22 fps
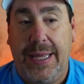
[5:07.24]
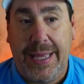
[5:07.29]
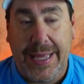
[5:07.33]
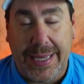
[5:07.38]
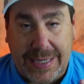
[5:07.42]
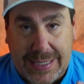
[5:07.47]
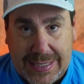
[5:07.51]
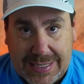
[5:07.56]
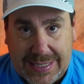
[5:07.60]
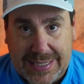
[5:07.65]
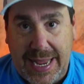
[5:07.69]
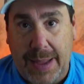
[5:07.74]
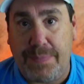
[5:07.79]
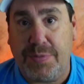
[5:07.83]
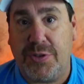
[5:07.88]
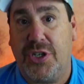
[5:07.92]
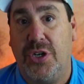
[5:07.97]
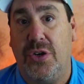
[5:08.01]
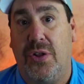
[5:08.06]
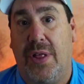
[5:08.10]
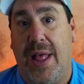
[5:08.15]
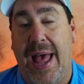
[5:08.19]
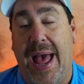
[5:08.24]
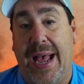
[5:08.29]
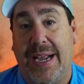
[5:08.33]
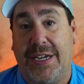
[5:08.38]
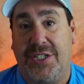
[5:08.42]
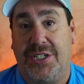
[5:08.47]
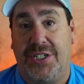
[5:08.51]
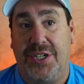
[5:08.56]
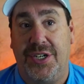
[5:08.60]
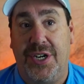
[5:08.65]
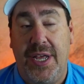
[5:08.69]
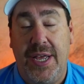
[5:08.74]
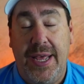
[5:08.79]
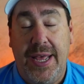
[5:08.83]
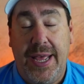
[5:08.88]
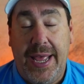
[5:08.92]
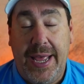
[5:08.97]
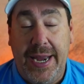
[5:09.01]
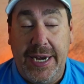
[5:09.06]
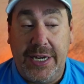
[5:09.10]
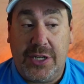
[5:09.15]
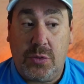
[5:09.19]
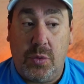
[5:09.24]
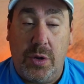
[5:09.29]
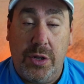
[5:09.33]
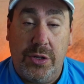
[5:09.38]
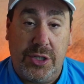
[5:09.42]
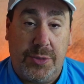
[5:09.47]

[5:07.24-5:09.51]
Exceptional action. And it's one of